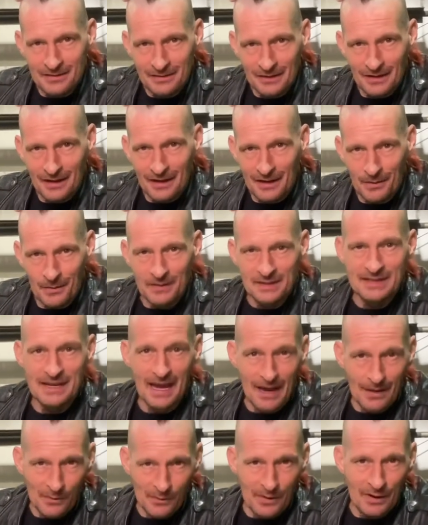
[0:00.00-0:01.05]
and he was
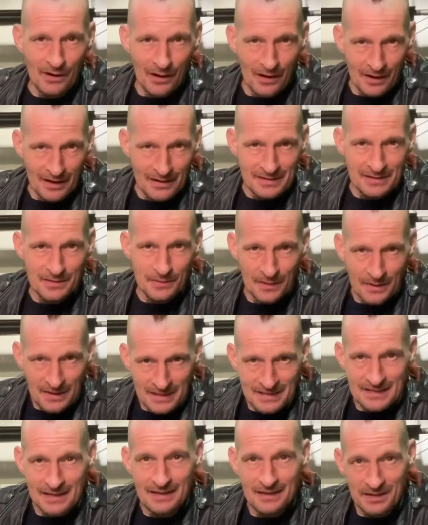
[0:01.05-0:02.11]
hammering on it so he could
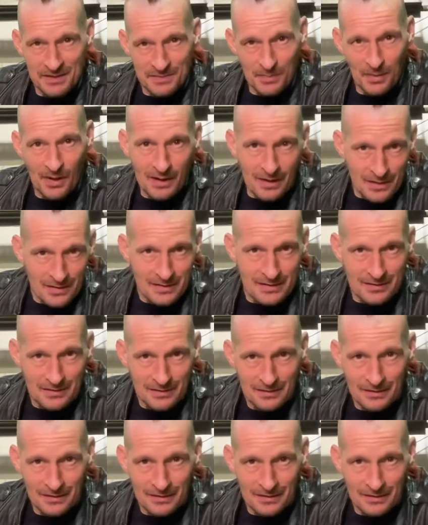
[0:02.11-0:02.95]
see the sparks